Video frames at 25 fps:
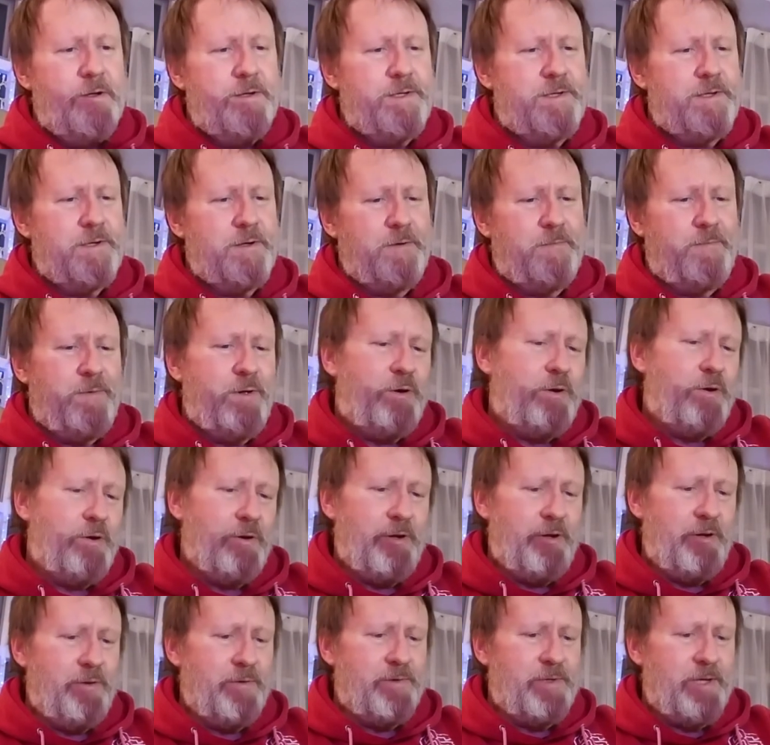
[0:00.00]
So you
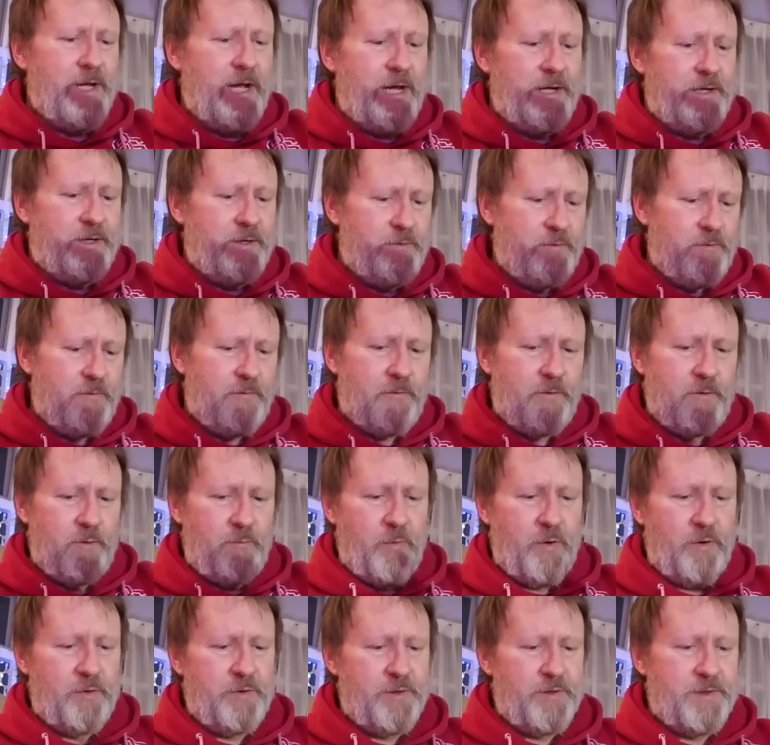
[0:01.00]
could use that too for
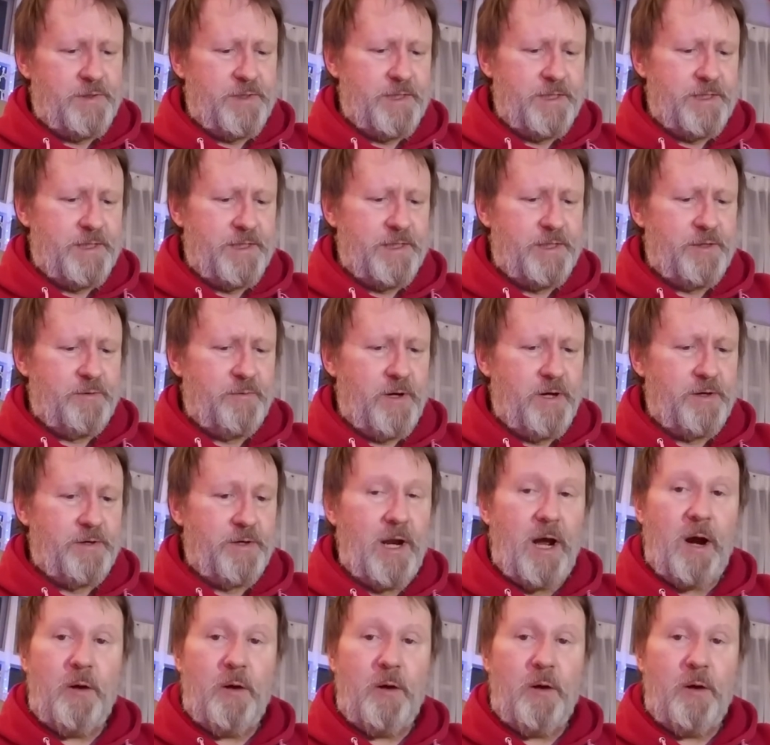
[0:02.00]
emergency situation.